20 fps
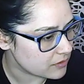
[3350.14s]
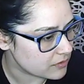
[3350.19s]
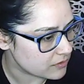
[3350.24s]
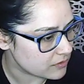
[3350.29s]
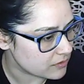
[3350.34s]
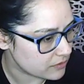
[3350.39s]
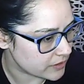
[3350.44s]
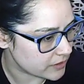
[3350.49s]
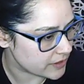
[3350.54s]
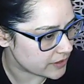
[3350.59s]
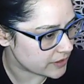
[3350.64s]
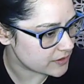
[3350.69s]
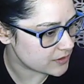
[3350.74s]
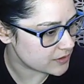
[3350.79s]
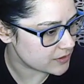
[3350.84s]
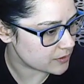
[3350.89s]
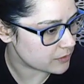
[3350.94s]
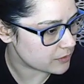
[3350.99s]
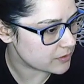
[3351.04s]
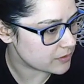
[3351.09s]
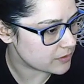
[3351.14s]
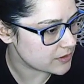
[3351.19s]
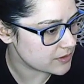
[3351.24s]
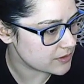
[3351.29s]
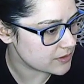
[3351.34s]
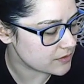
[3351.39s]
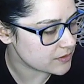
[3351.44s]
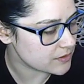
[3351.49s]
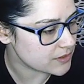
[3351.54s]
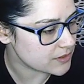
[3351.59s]
Right, so
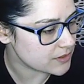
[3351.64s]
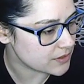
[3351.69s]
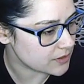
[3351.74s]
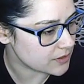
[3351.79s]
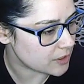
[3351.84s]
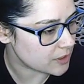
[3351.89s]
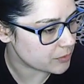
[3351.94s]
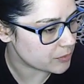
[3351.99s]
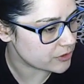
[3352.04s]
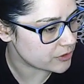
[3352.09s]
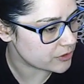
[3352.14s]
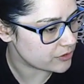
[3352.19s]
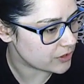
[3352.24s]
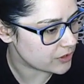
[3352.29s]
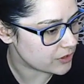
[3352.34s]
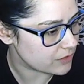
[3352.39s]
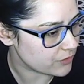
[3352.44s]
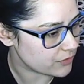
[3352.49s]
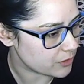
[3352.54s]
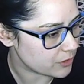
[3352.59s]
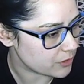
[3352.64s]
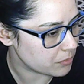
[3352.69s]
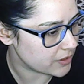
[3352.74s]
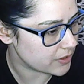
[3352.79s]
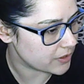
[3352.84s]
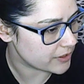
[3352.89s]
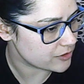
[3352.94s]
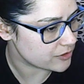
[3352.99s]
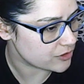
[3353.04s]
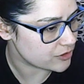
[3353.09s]
this is an opportunity for the
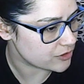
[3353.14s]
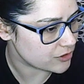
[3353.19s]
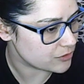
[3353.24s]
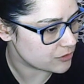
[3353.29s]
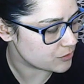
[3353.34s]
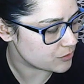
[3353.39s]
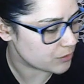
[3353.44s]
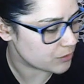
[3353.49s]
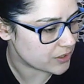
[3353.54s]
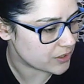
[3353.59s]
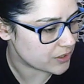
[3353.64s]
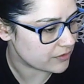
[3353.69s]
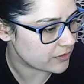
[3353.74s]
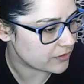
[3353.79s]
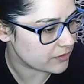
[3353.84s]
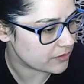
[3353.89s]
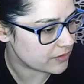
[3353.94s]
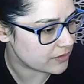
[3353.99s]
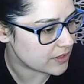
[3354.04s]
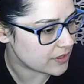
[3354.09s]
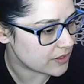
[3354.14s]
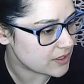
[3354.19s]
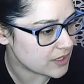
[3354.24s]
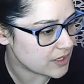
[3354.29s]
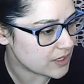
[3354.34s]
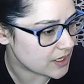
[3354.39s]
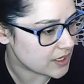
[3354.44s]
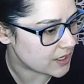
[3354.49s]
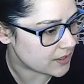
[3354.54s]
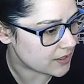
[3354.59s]
players to use whatever they
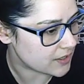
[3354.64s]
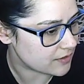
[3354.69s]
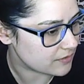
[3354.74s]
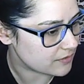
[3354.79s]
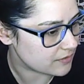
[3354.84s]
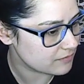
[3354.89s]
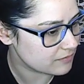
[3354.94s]
can.